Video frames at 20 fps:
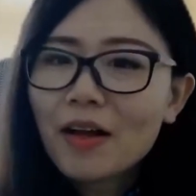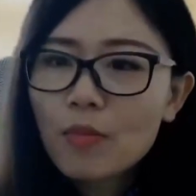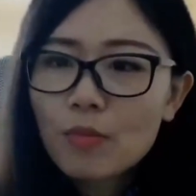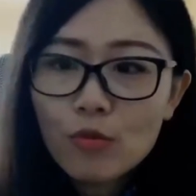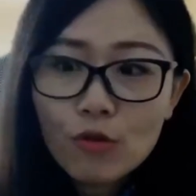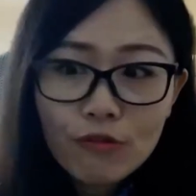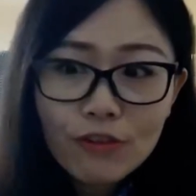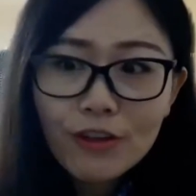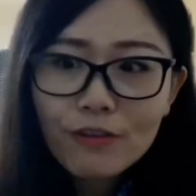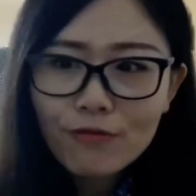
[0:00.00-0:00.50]

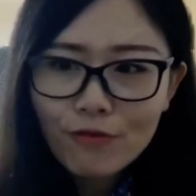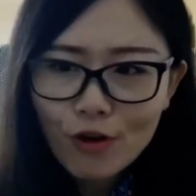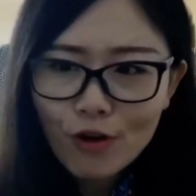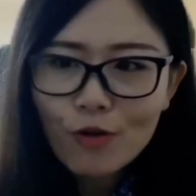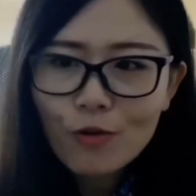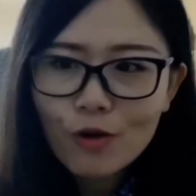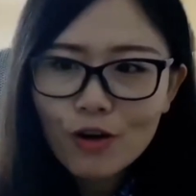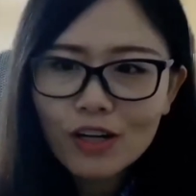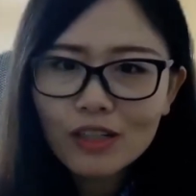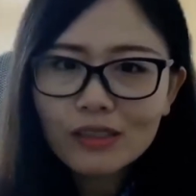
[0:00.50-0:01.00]
Moving
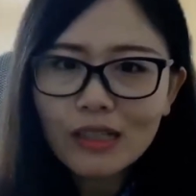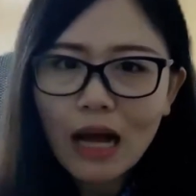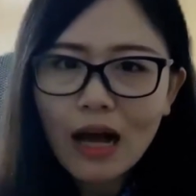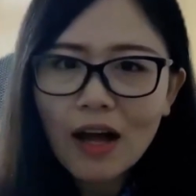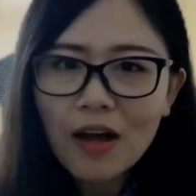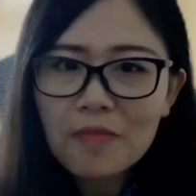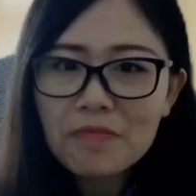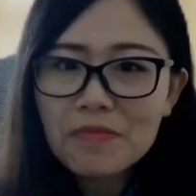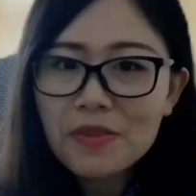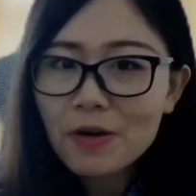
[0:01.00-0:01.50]
forward,
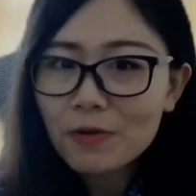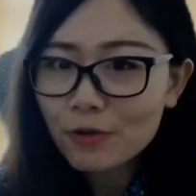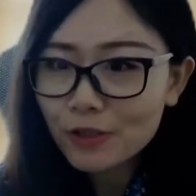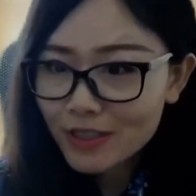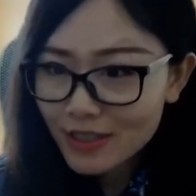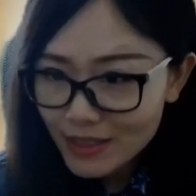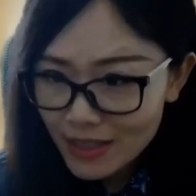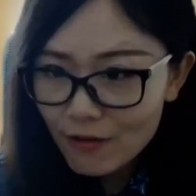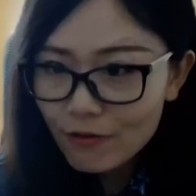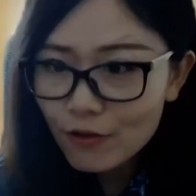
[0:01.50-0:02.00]
there were
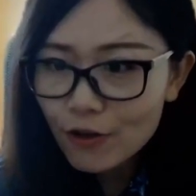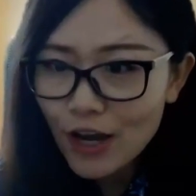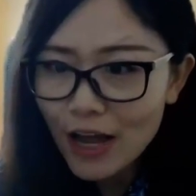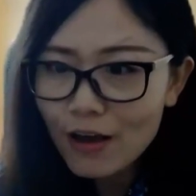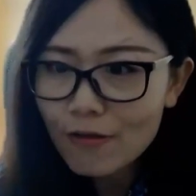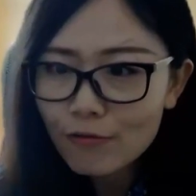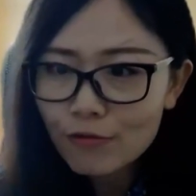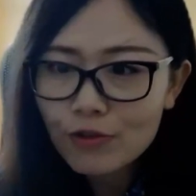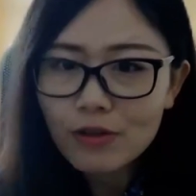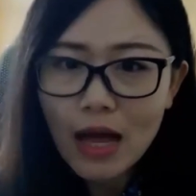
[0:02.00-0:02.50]
several
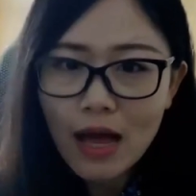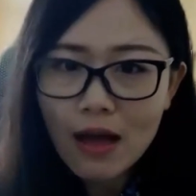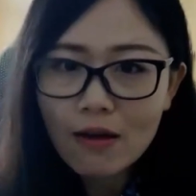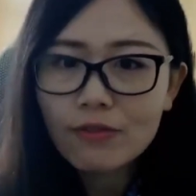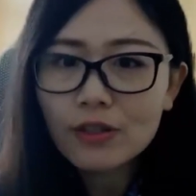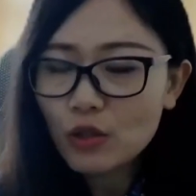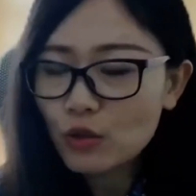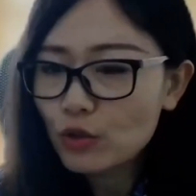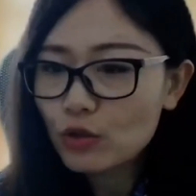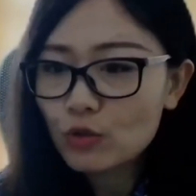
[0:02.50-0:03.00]

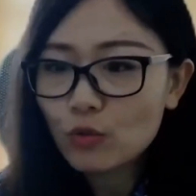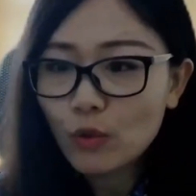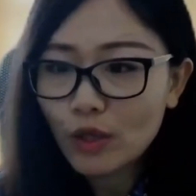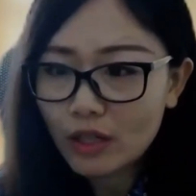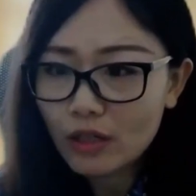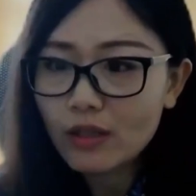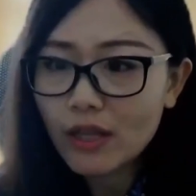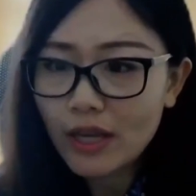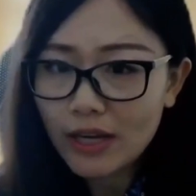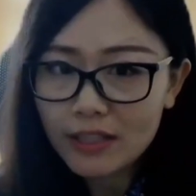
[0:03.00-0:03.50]
avenues we
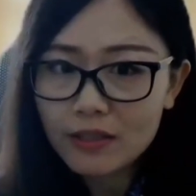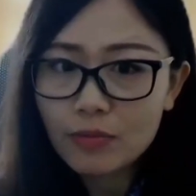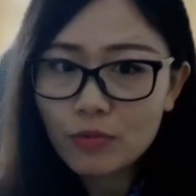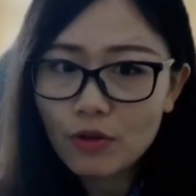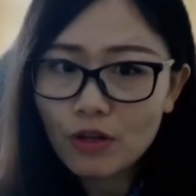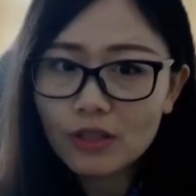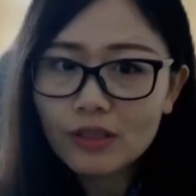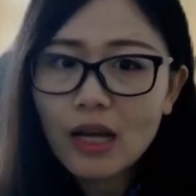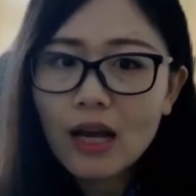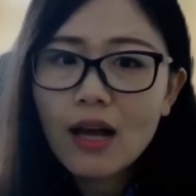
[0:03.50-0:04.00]
could
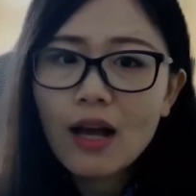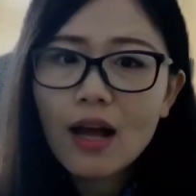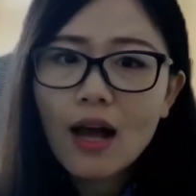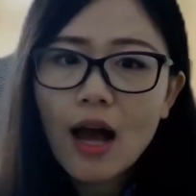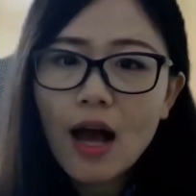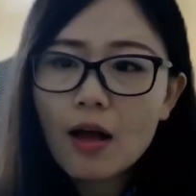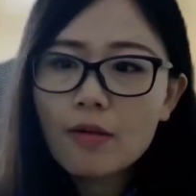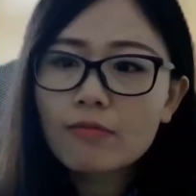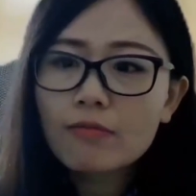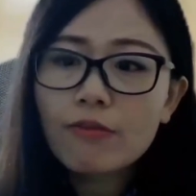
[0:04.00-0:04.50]
explore.
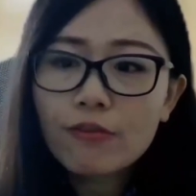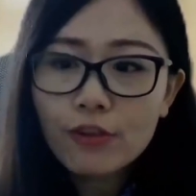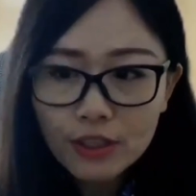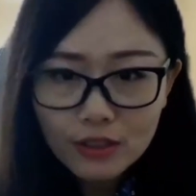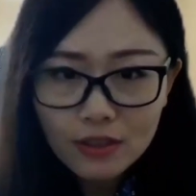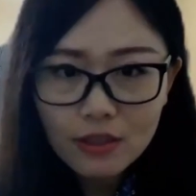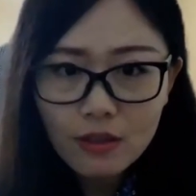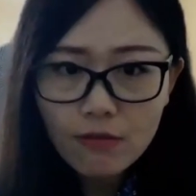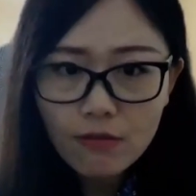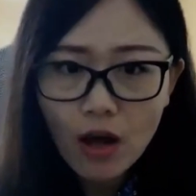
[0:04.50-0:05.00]

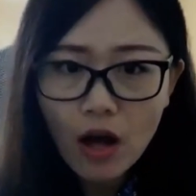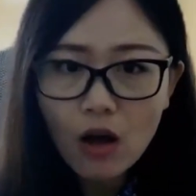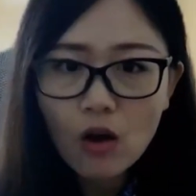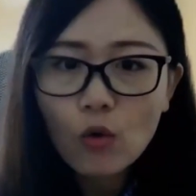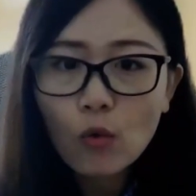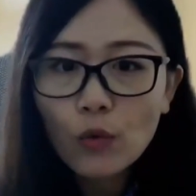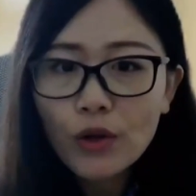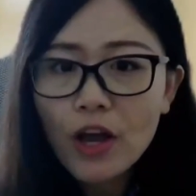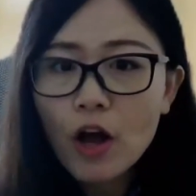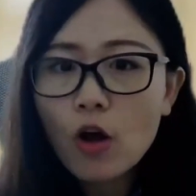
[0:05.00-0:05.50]
First of all,
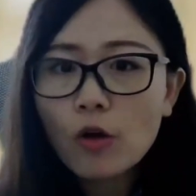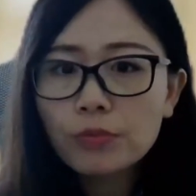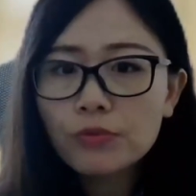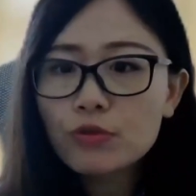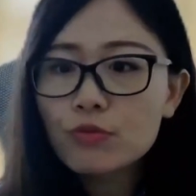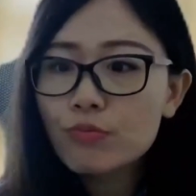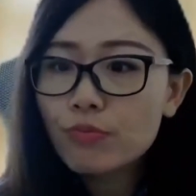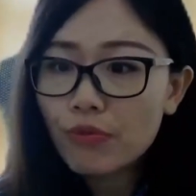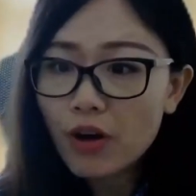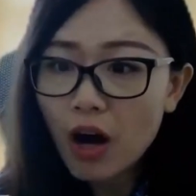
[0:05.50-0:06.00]
we hope
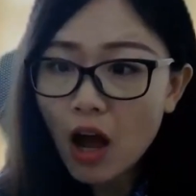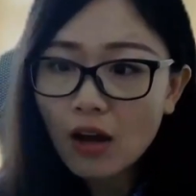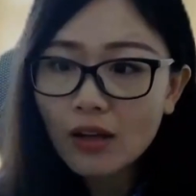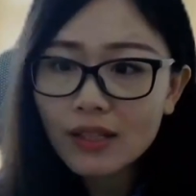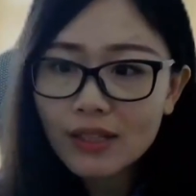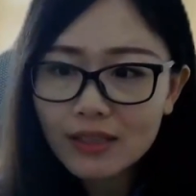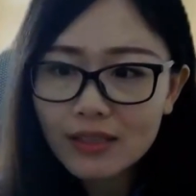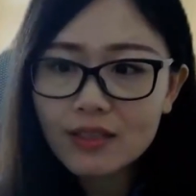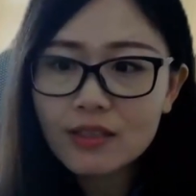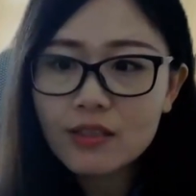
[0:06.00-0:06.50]
to
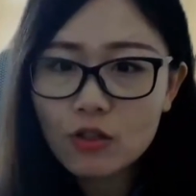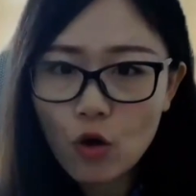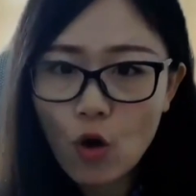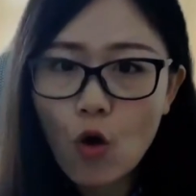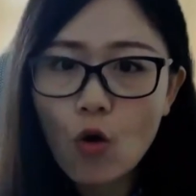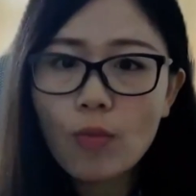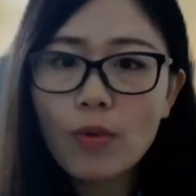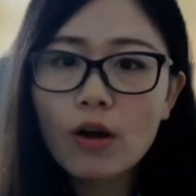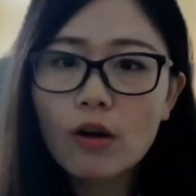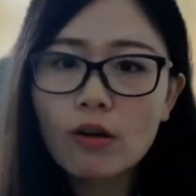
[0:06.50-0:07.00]
broaden the
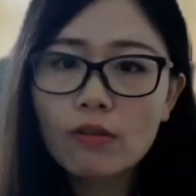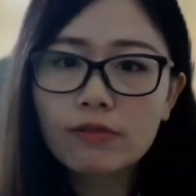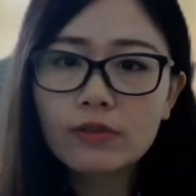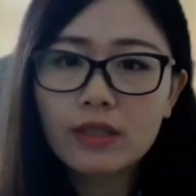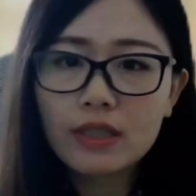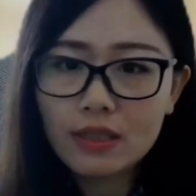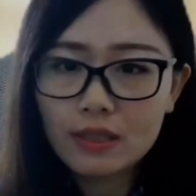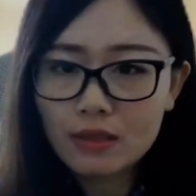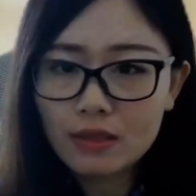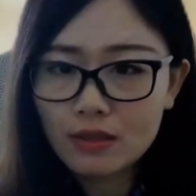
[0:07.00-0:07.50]
scope of
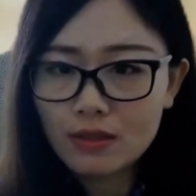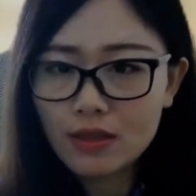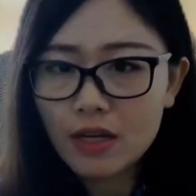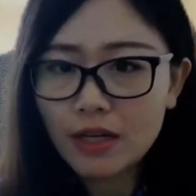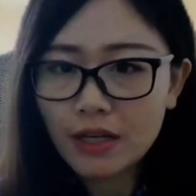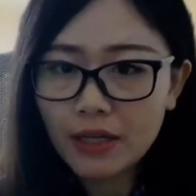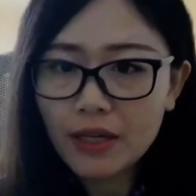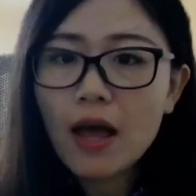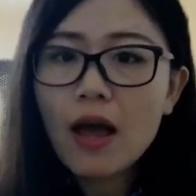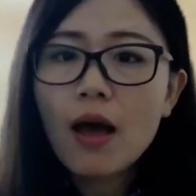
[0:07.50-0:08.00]
this
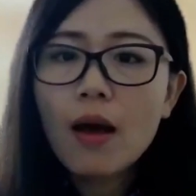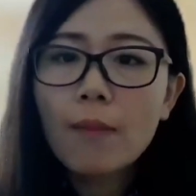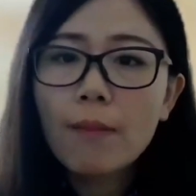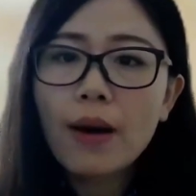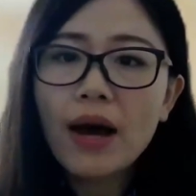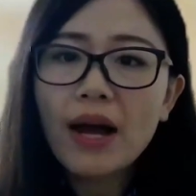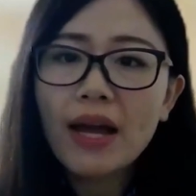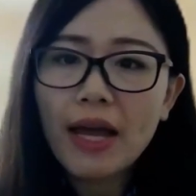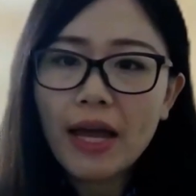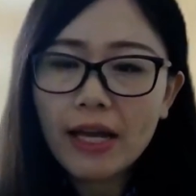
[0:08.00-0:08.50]
study
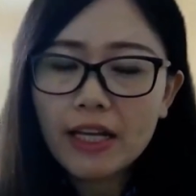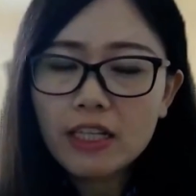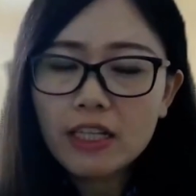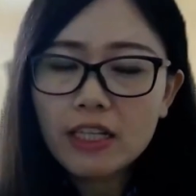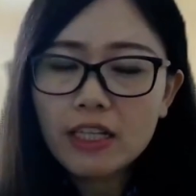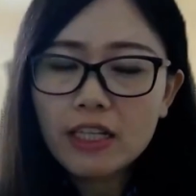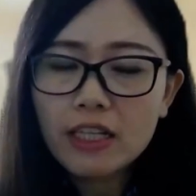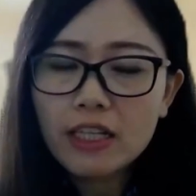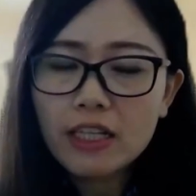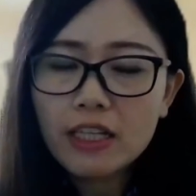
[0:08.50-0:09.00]
by
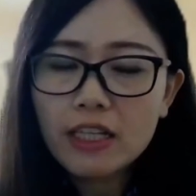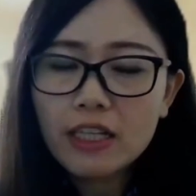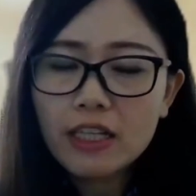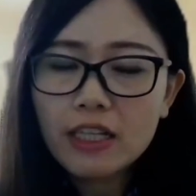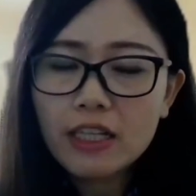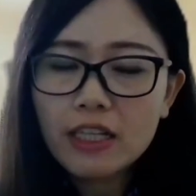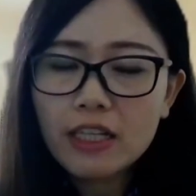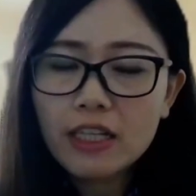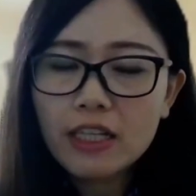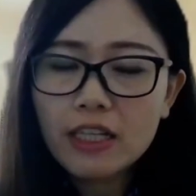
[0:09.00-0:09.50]
expanding
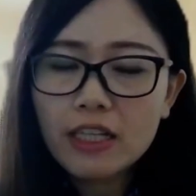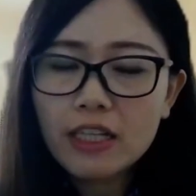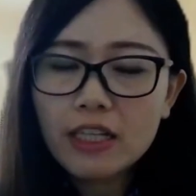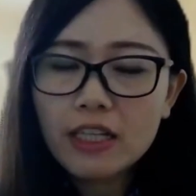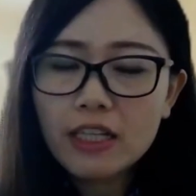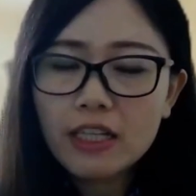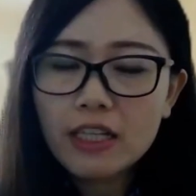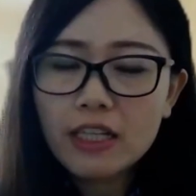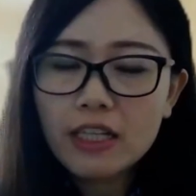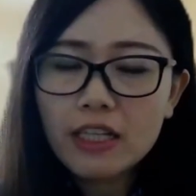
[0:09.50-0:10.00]
our
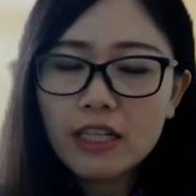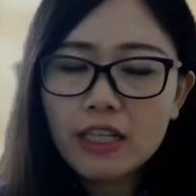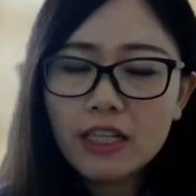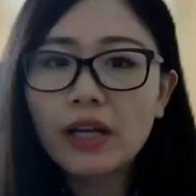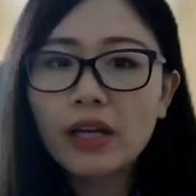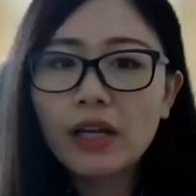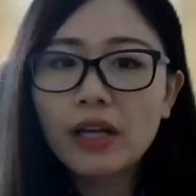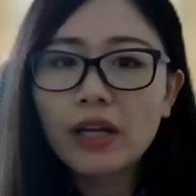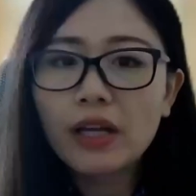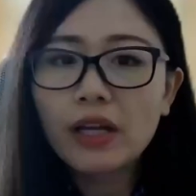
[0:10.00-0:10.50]
analysis to
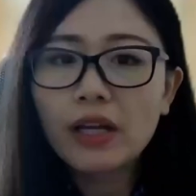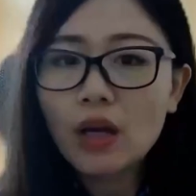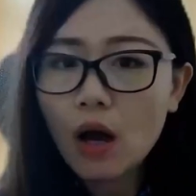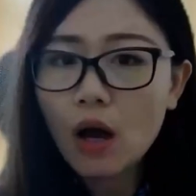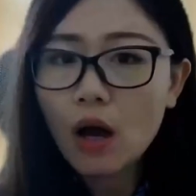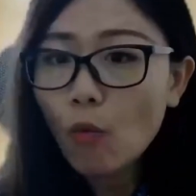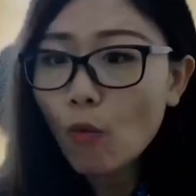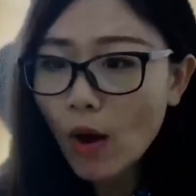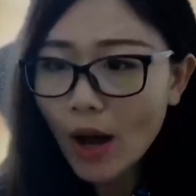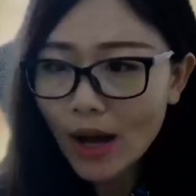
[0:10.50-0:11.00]
include
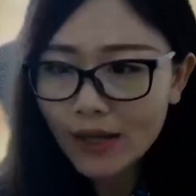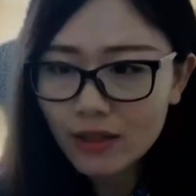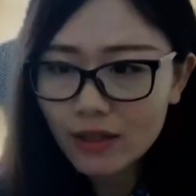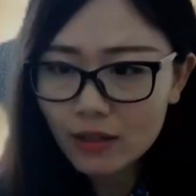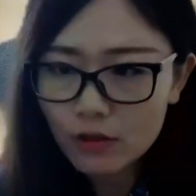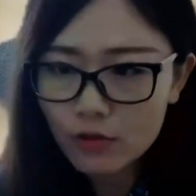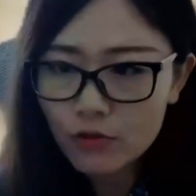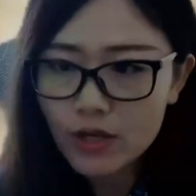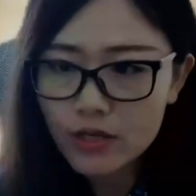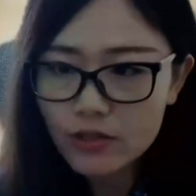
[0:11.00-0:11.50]
a
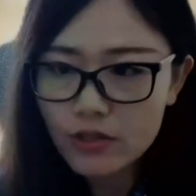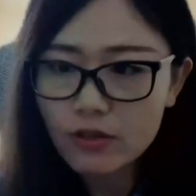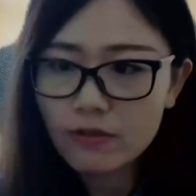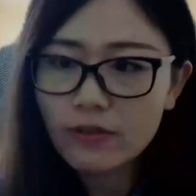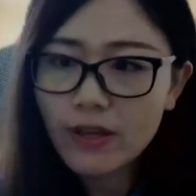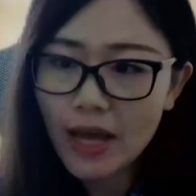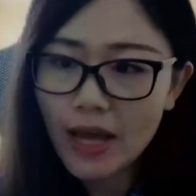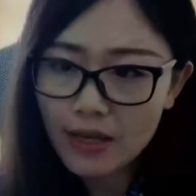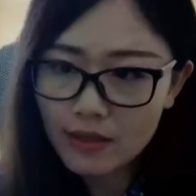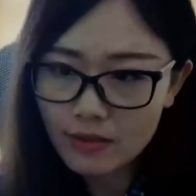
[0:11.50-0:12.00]
wider range of
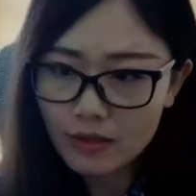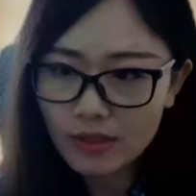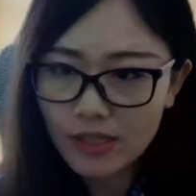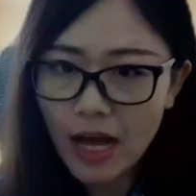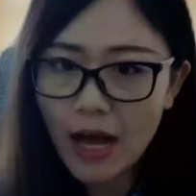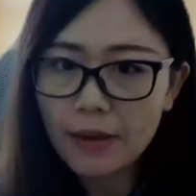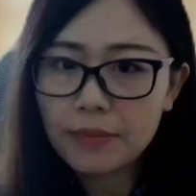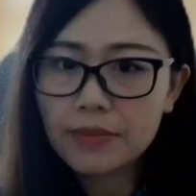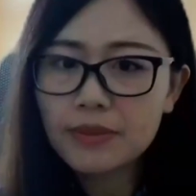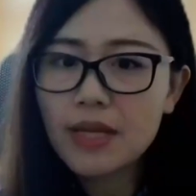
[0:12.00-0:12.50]
cancer
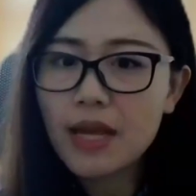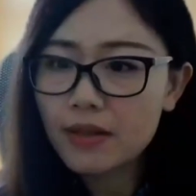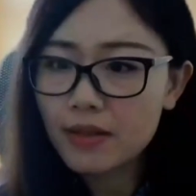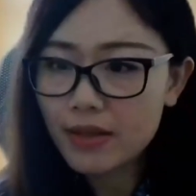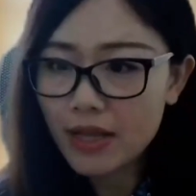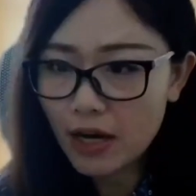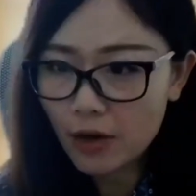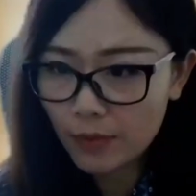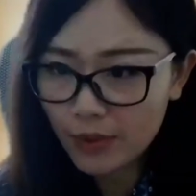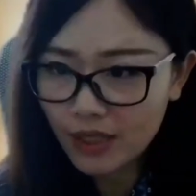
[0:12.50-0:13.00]
types and
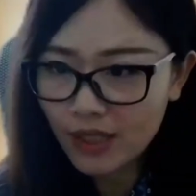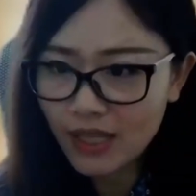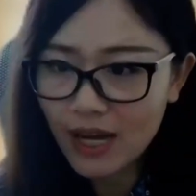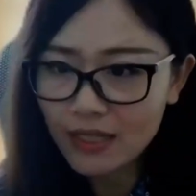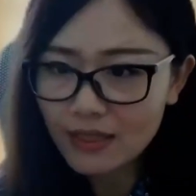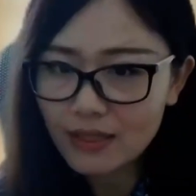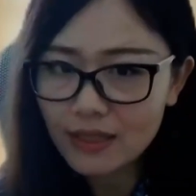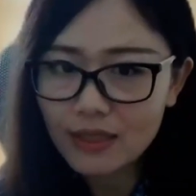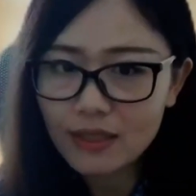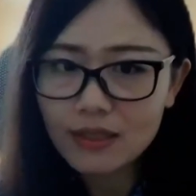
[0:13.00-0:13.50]
therapy
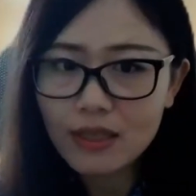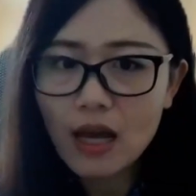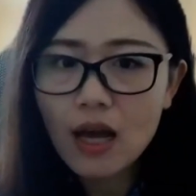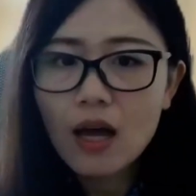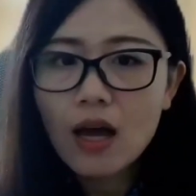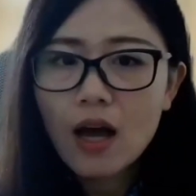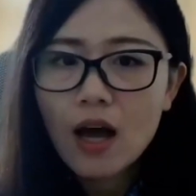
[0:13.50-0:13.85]
classes.